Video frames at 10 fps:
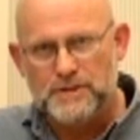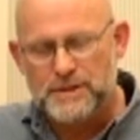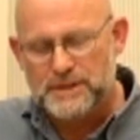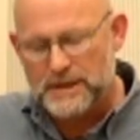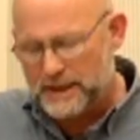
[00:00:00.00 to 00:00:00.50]

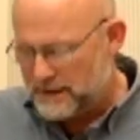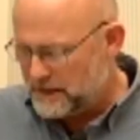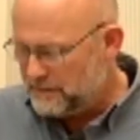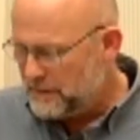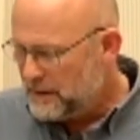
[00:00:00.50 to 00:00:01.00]

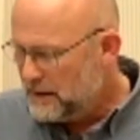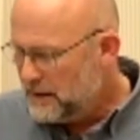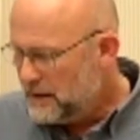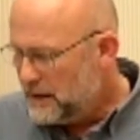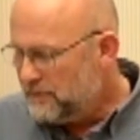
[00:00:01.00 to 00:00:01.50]
society.
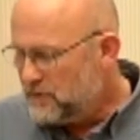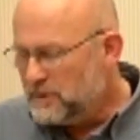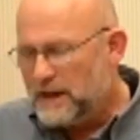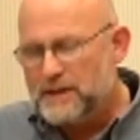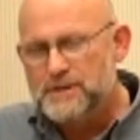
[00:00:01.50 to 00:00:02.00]
If you
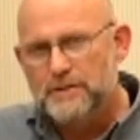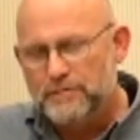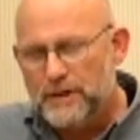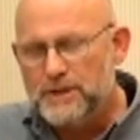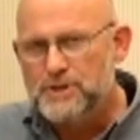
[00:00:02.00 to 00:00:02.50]
had asked the
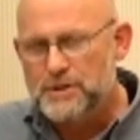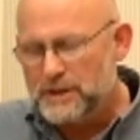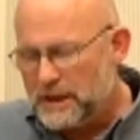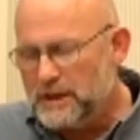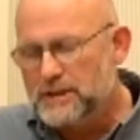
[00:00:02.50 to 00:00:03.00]
French,
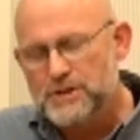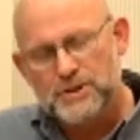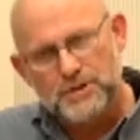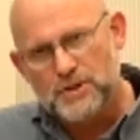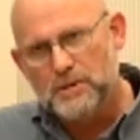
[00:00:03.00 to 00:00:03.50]
the English,
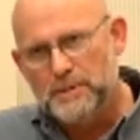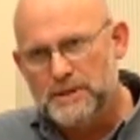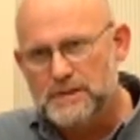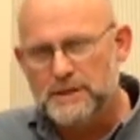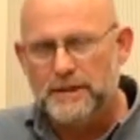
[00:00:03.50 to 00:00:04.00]
the
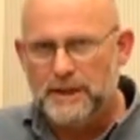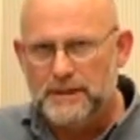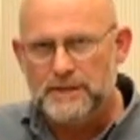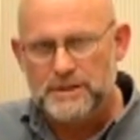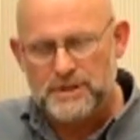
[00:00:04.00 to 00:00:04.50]
Germans in the
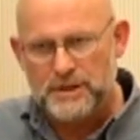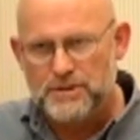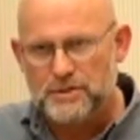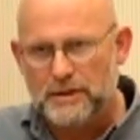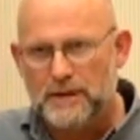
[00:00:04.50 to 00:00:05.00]
19th
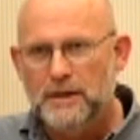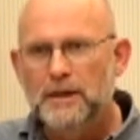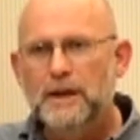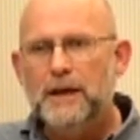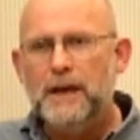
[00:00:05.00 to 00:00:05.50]
century,
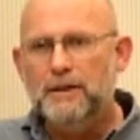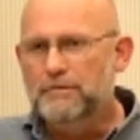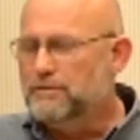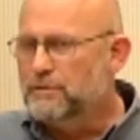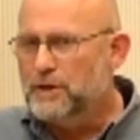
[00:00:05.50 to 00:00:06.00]

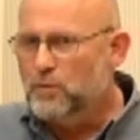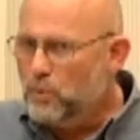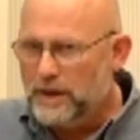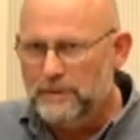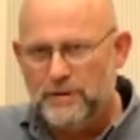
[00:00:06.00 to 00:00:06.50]
every
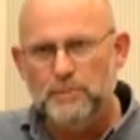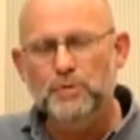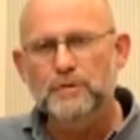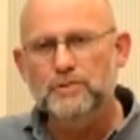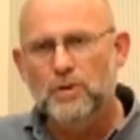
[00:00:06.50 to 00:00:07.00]
one of them
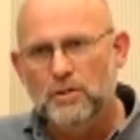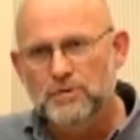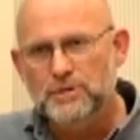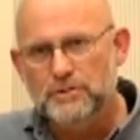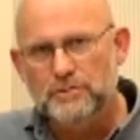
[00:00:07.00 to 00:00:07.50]
would have
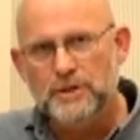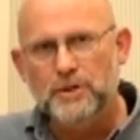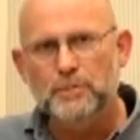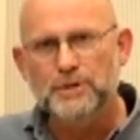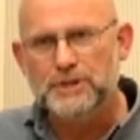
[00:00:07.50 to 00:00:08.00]
told you that
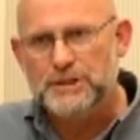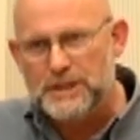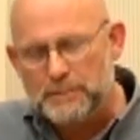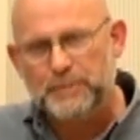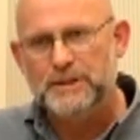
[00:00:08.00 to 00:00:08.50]
there were
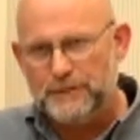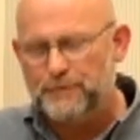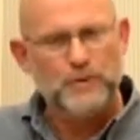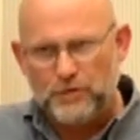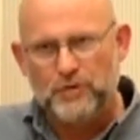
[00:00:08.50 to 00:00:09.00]
deep
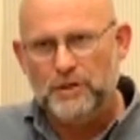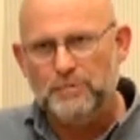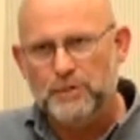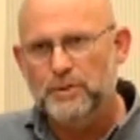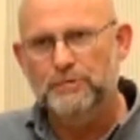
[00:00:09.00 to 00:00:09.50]
differences
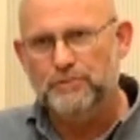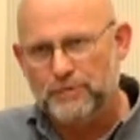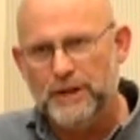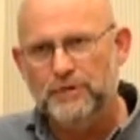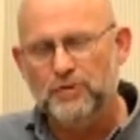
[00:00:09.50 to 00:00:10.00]
between
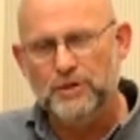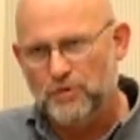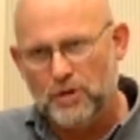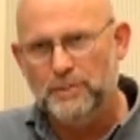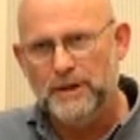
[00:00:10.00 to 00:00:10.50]
French,
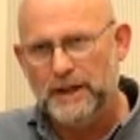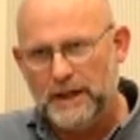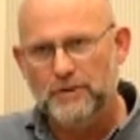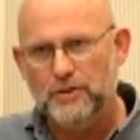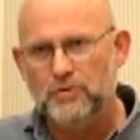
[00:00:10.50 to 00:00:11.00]
German, and
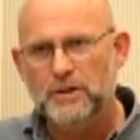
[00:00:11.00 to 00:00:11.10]
English,